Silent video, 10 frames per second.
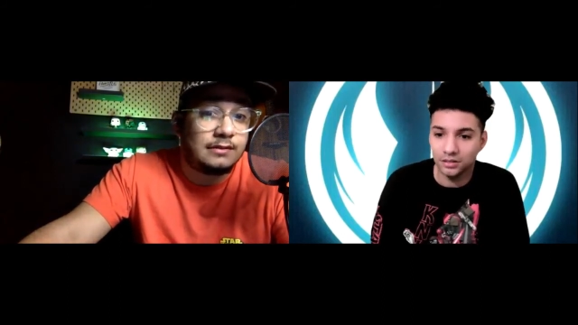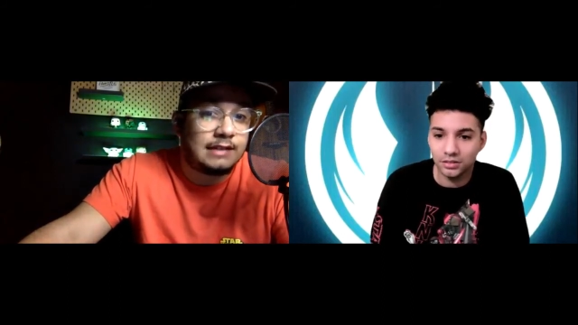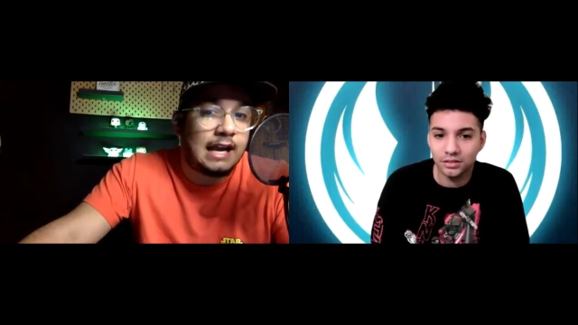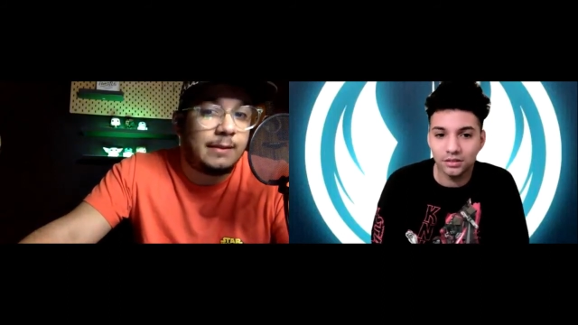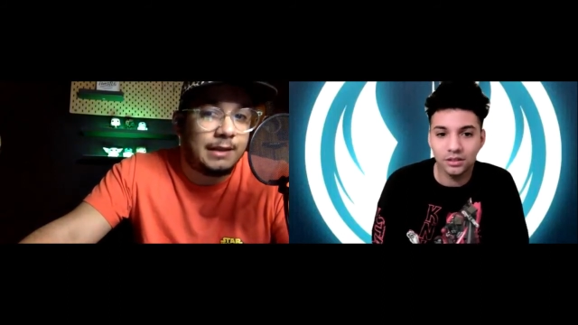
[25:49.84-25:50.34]

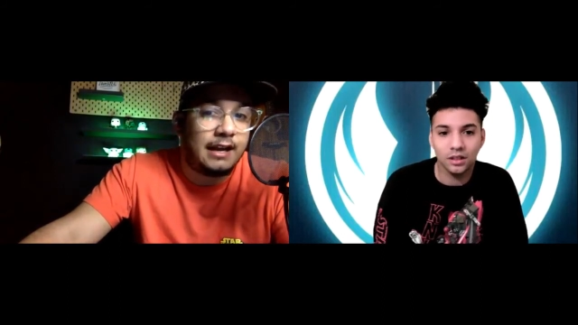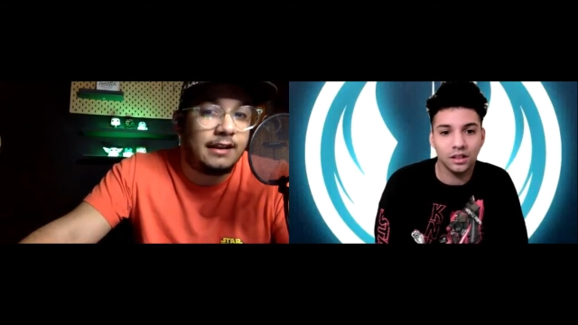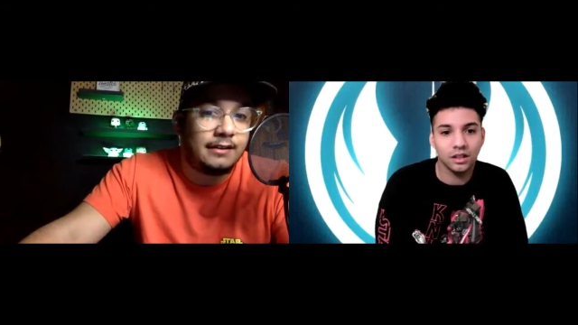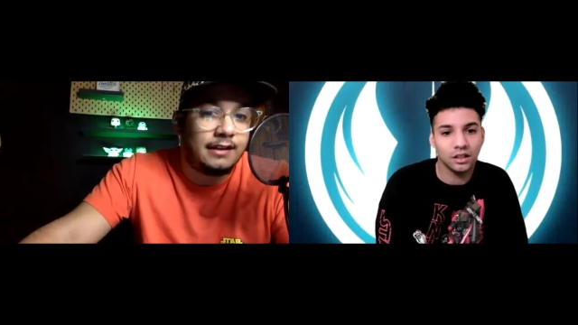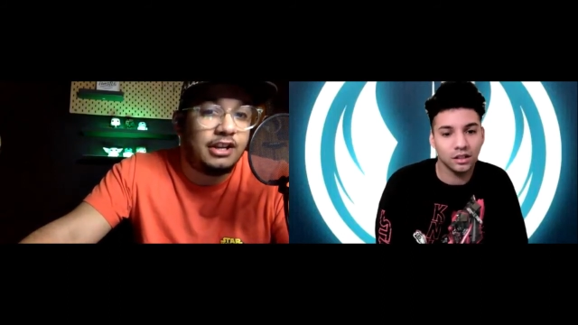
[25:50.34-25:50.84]

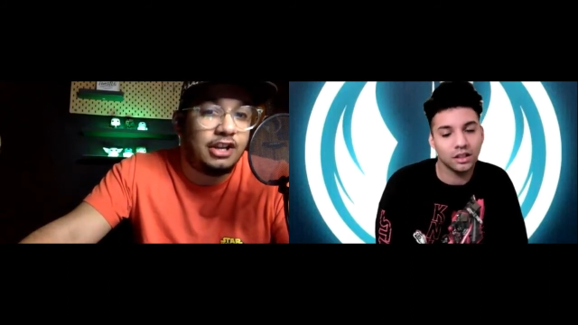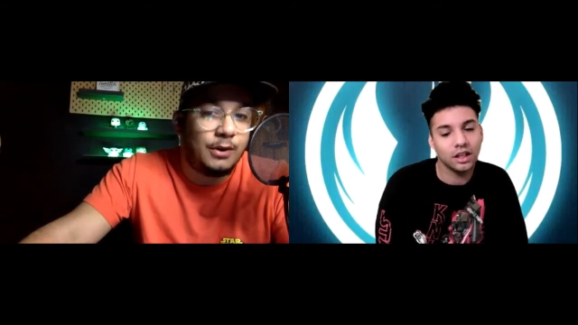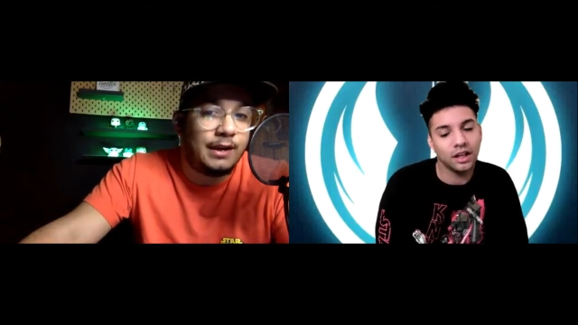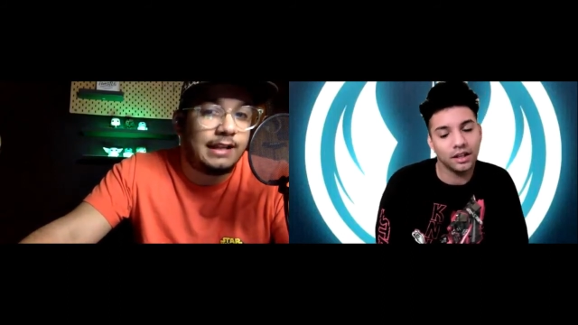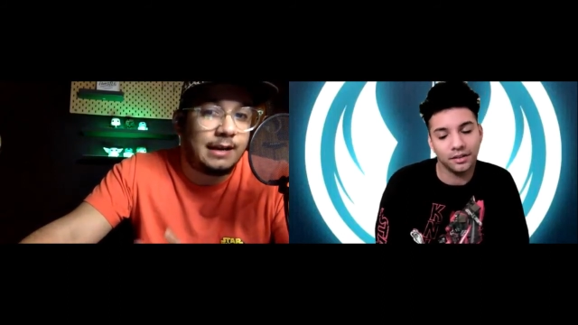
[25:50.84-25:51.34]
Speaker 1: timeline and
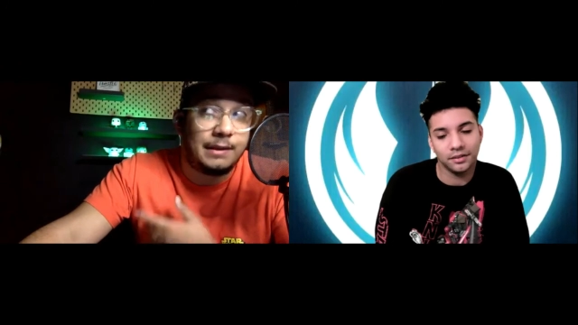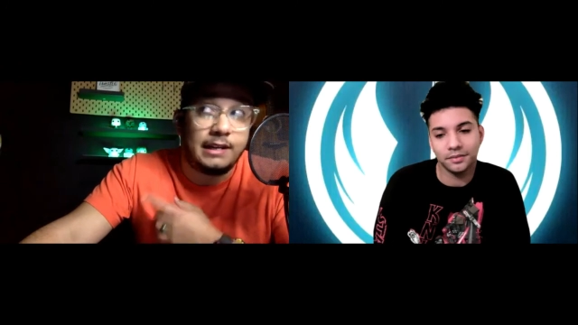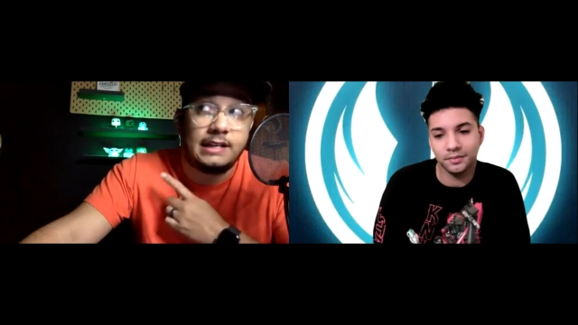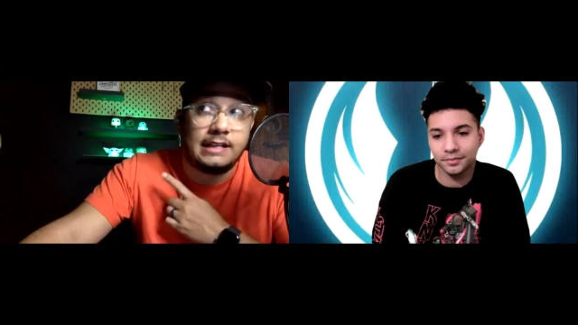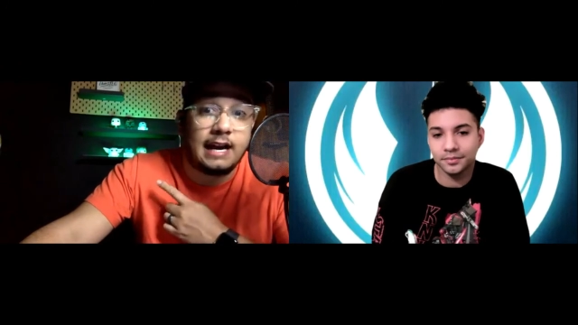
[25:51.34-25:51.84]
knowing yeah. that i'm
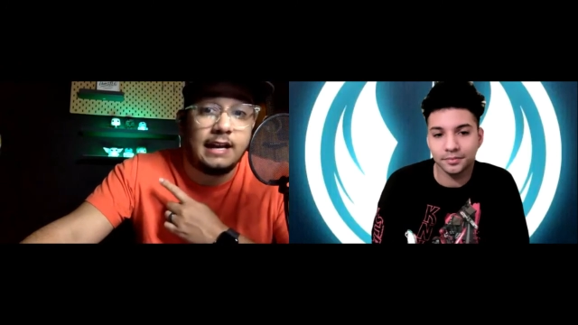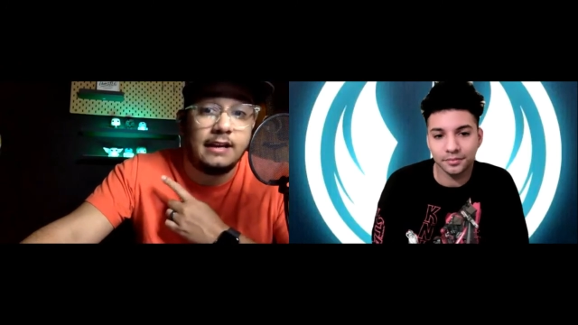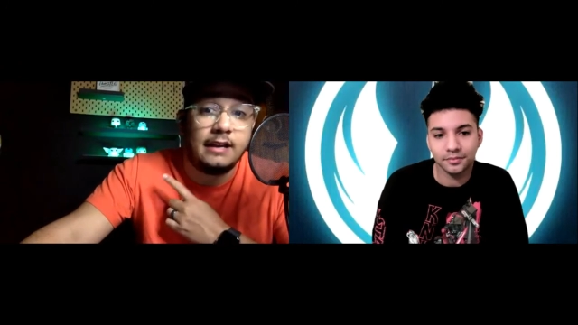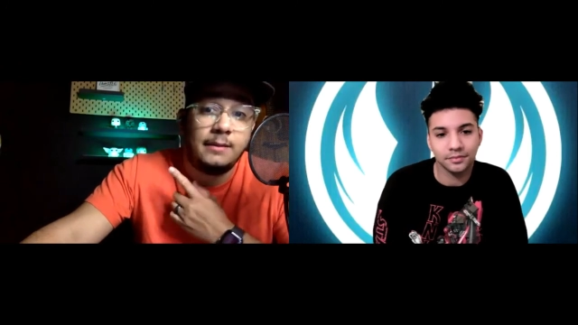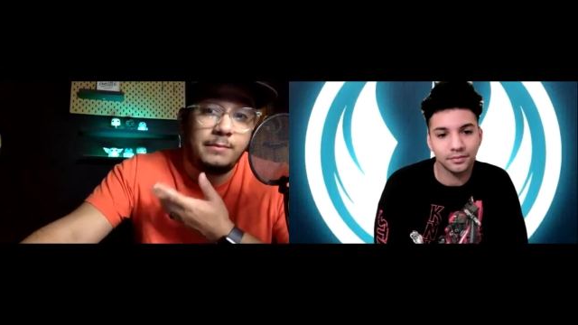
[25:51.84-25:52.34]
gonna
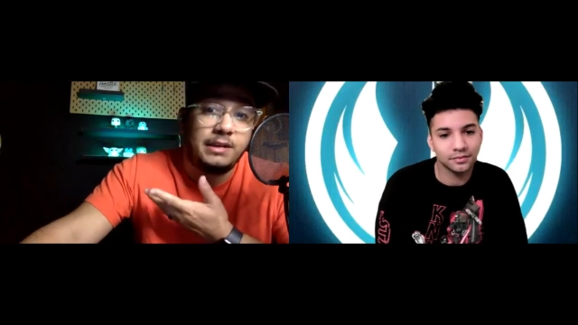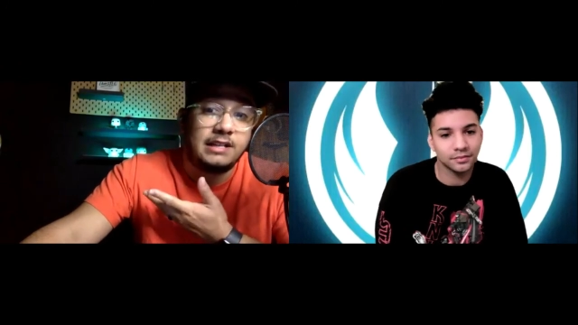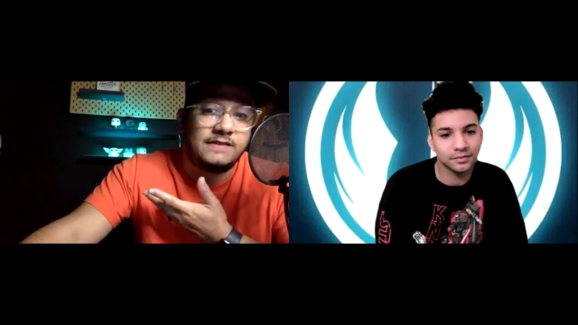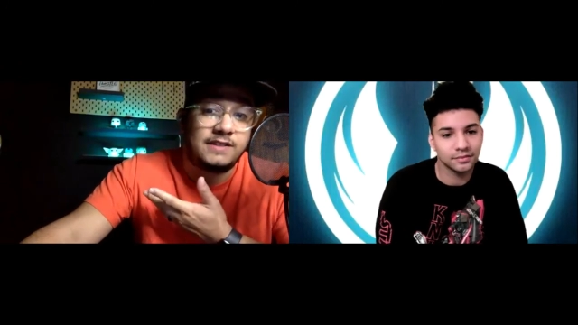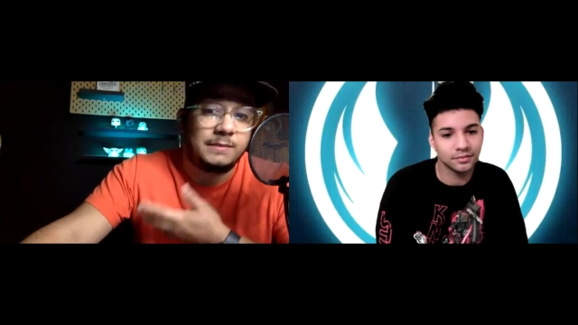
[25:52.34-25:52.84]
die
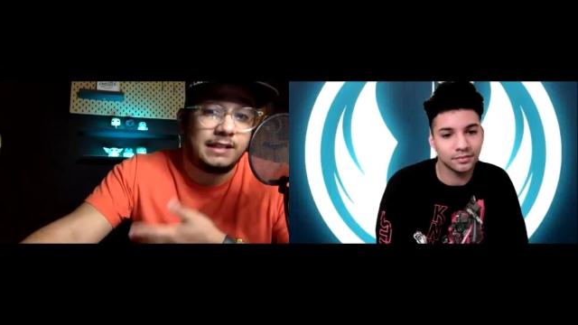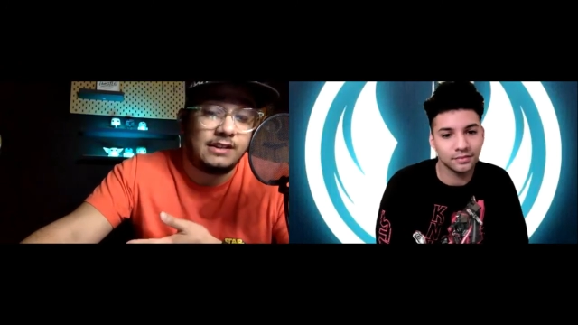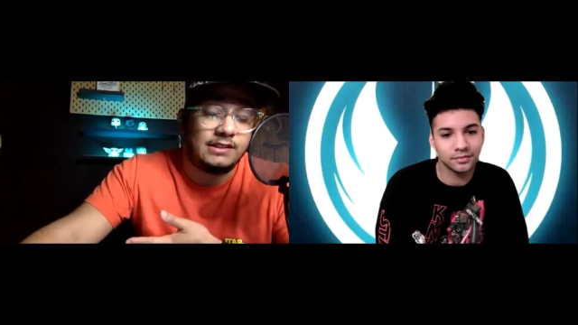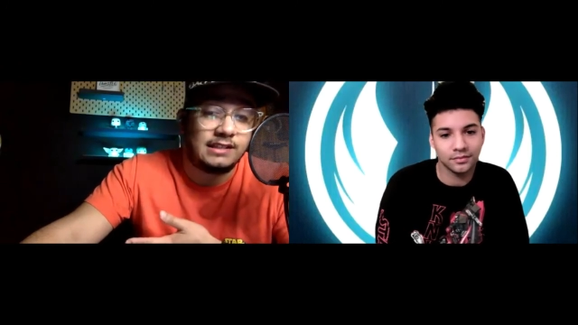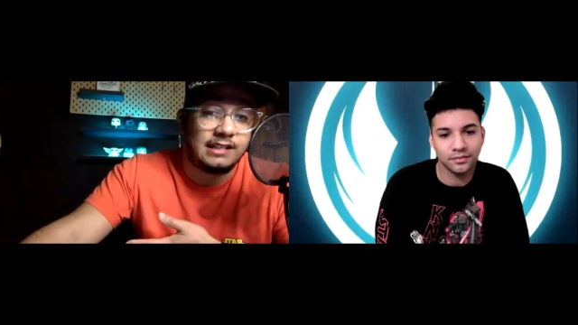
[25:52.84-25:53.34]
because of something
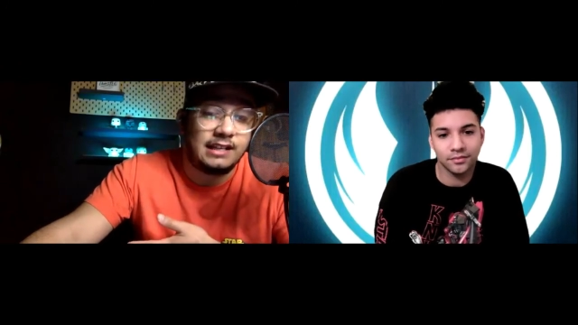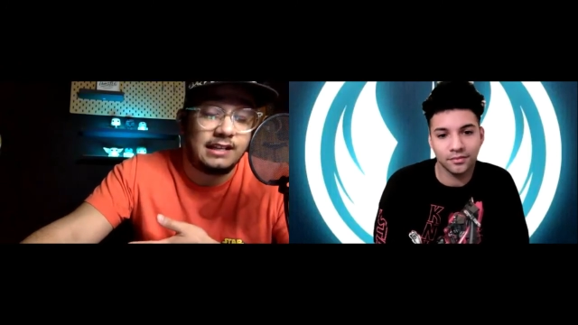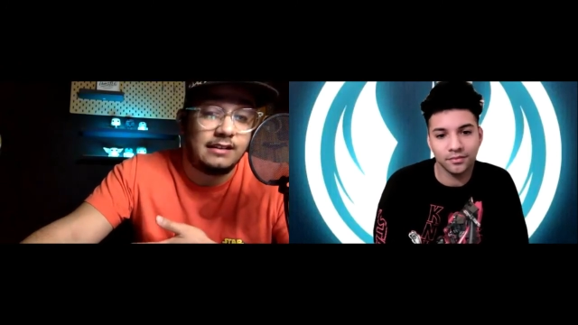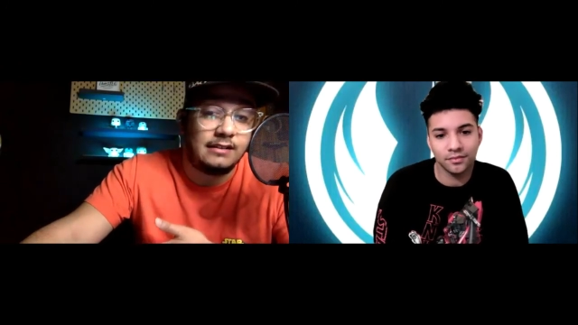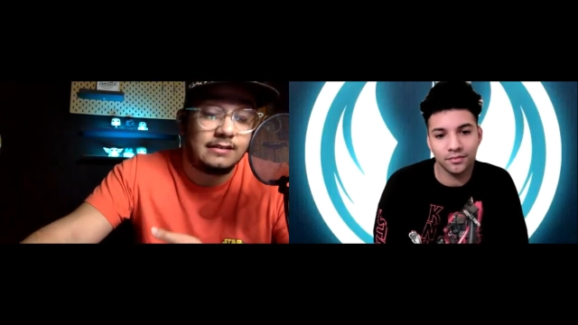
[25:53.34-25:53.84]
else that's gonna
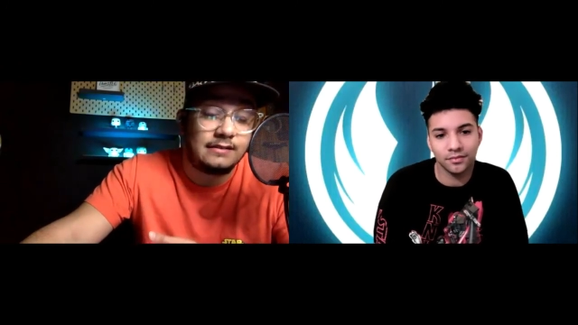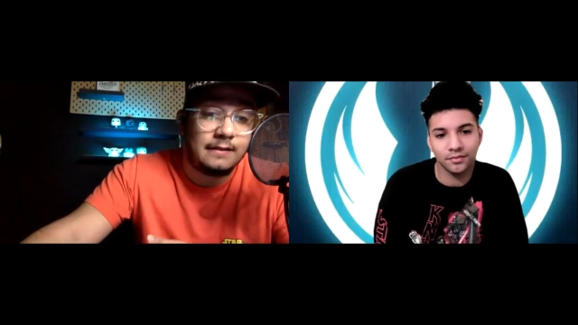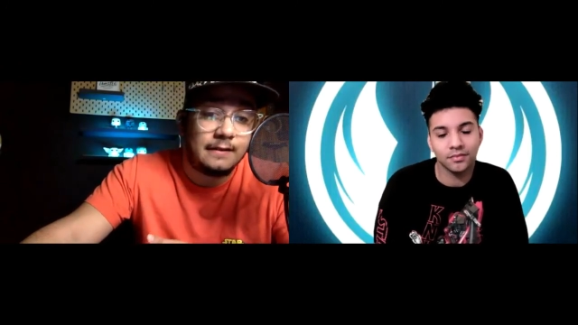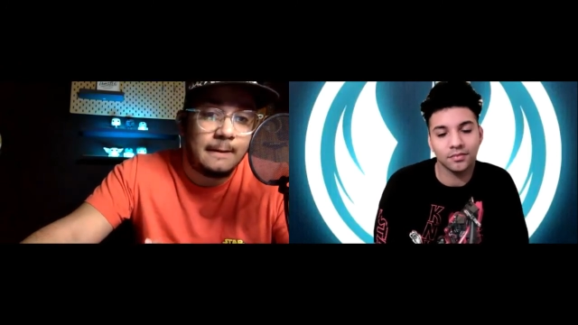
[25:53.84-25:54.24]
hit us